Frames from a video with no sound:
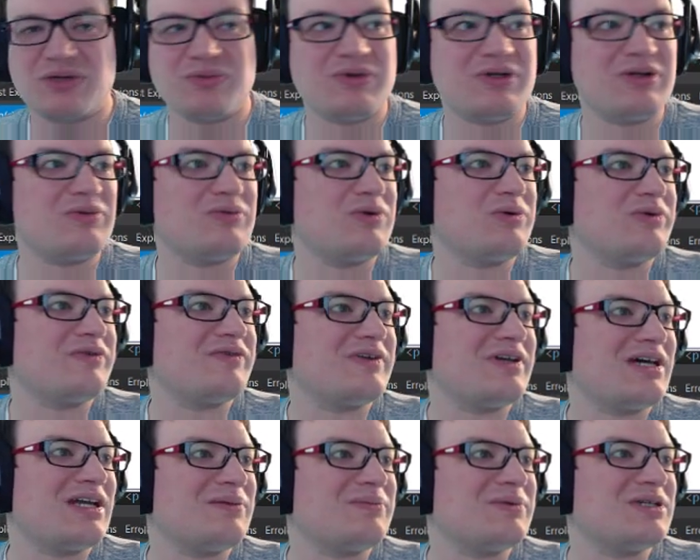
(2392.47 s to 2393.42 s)
at what we've
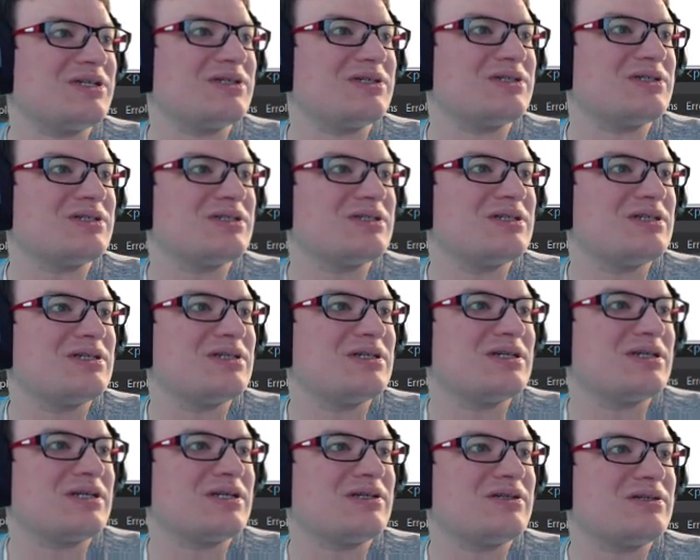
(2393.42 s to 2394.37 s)
got up here.
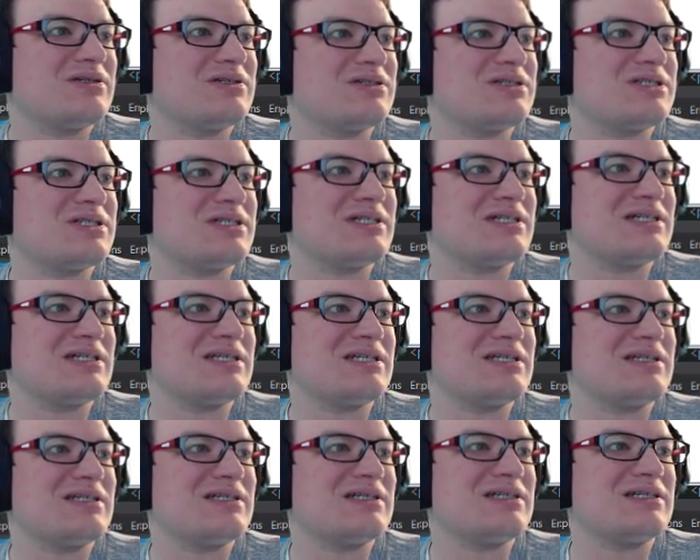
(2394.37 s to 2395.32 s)
Current
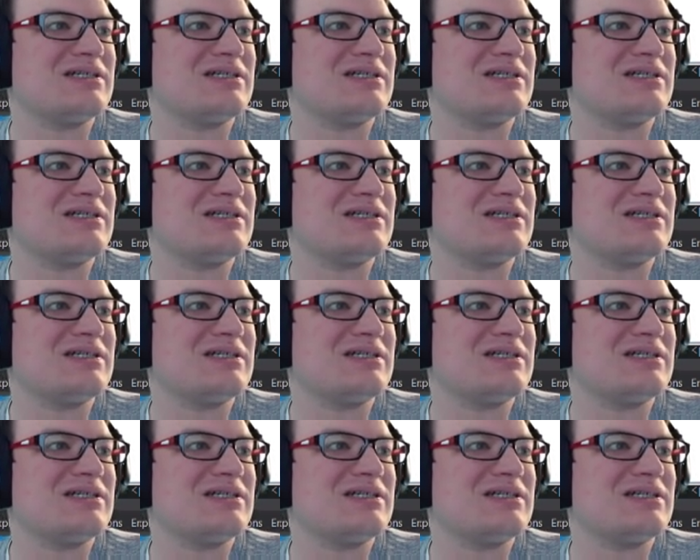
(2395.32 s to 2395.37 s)
chat,